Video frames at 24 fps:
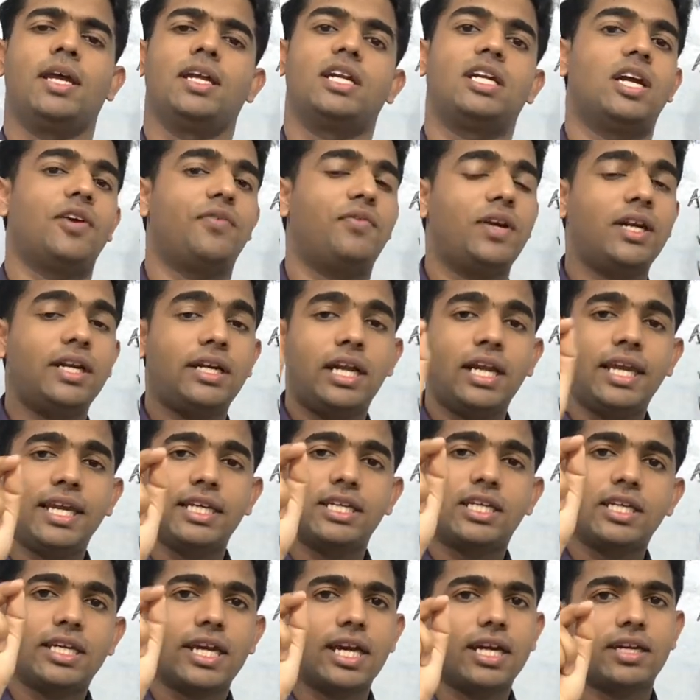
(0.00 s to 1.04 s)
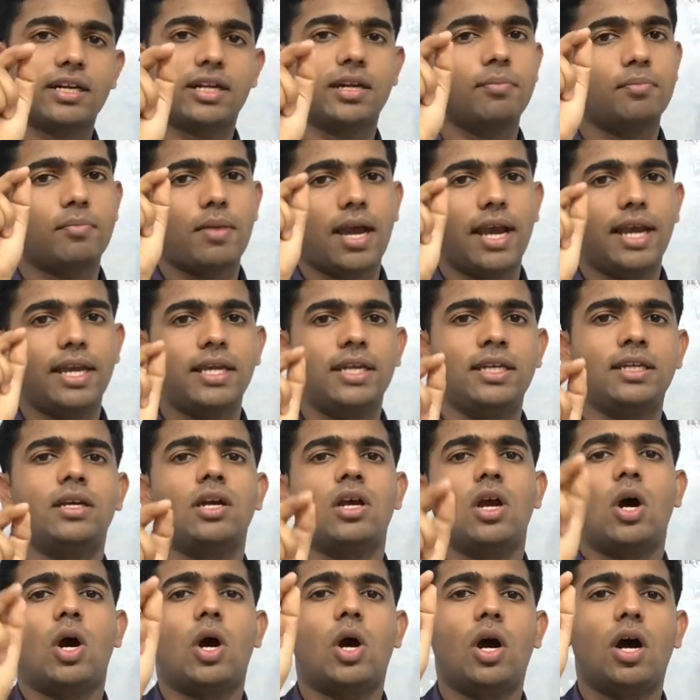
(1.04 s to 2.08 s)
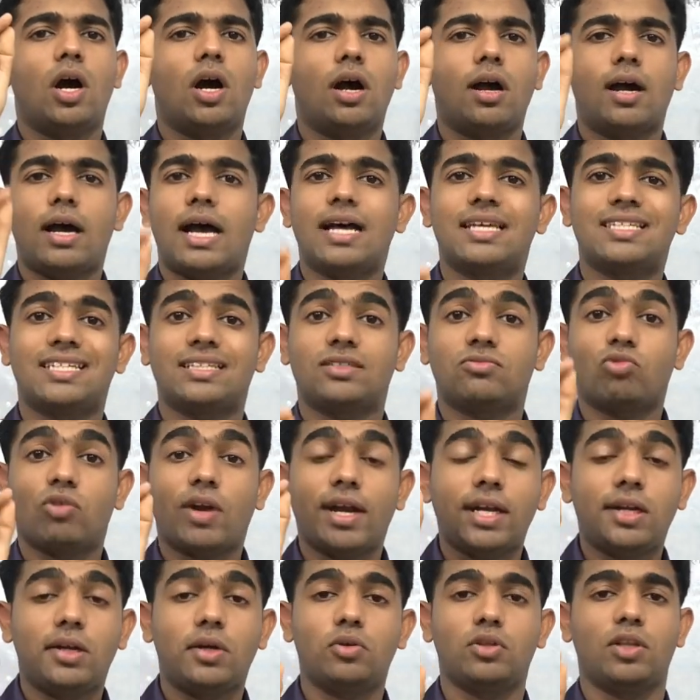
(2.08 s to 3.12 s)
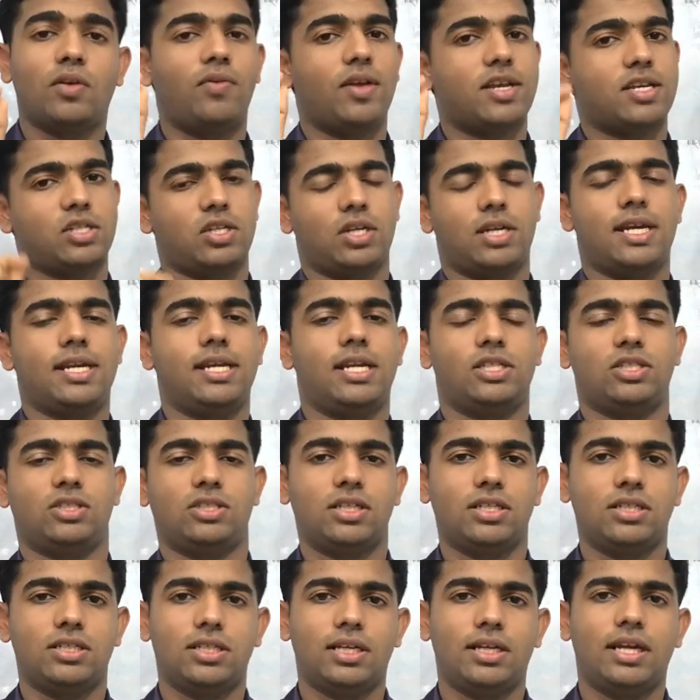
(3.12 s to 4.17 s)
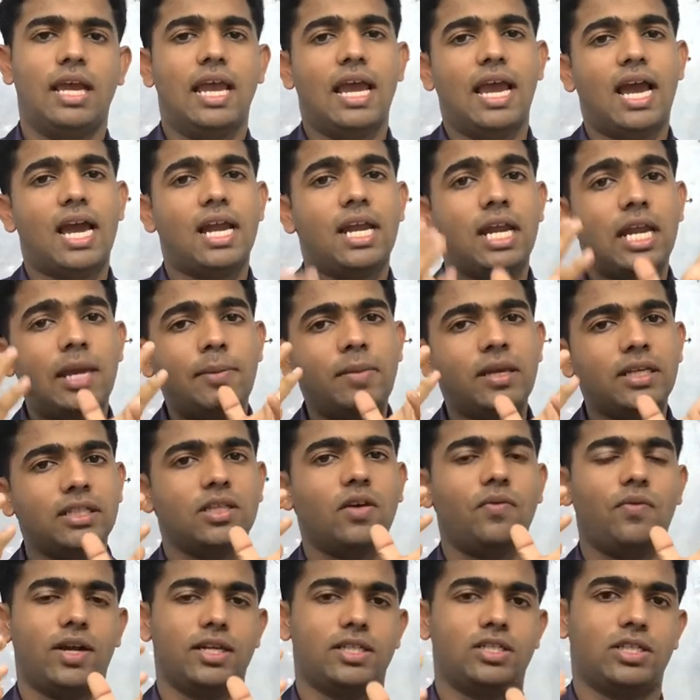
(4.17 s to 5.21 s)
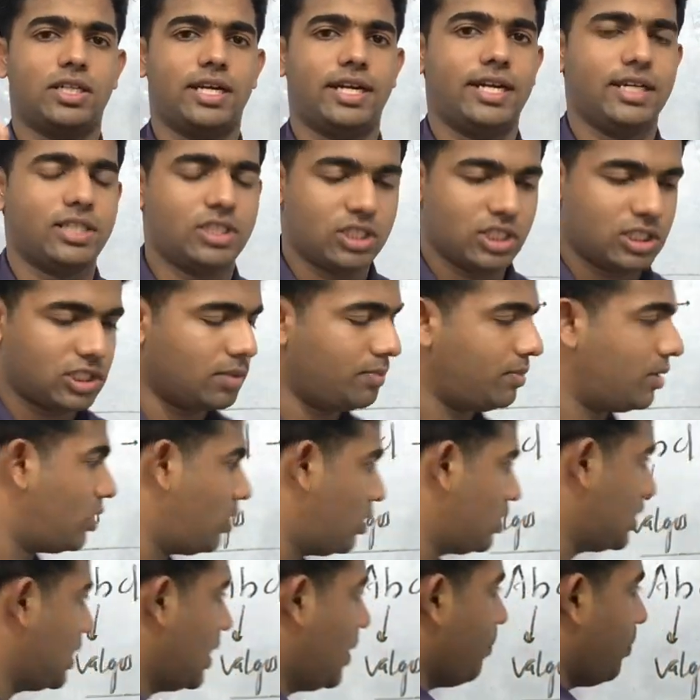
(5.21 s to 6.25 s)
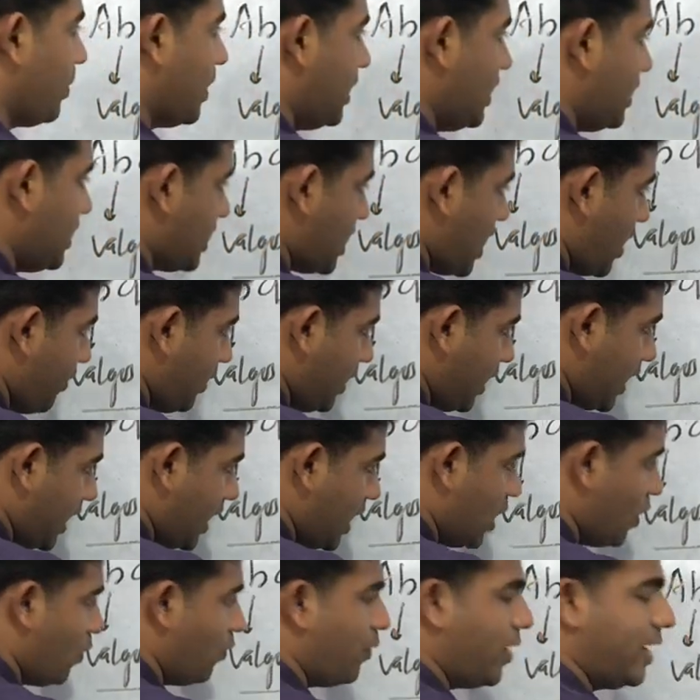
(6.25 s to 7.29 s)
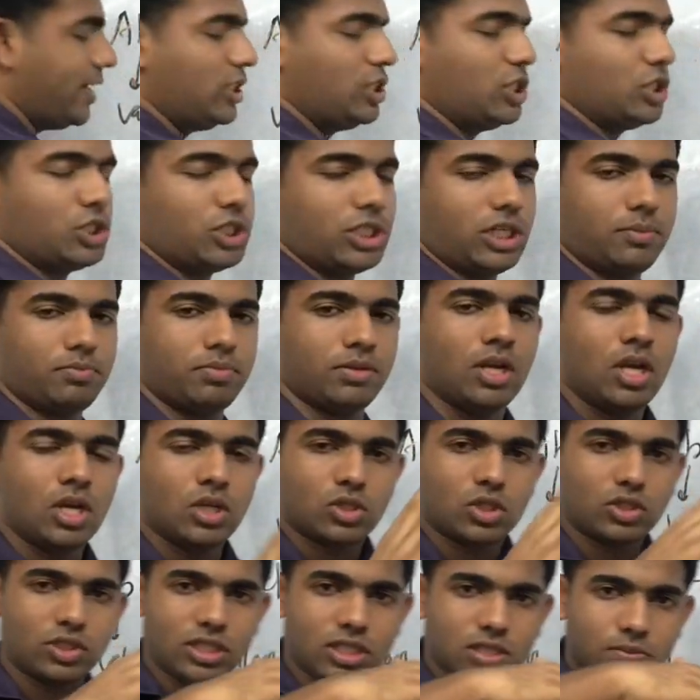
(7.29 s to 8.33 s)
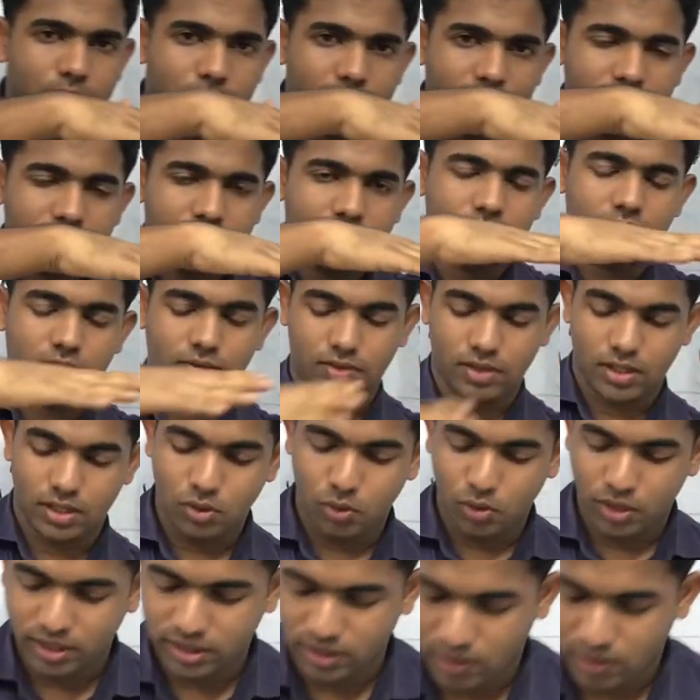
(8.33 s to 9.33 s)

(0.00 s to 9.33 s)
Definitely, it can remain as a threat to the flexion and extension and limit the flexion and extension because it is having a wedge shape. So this menisci during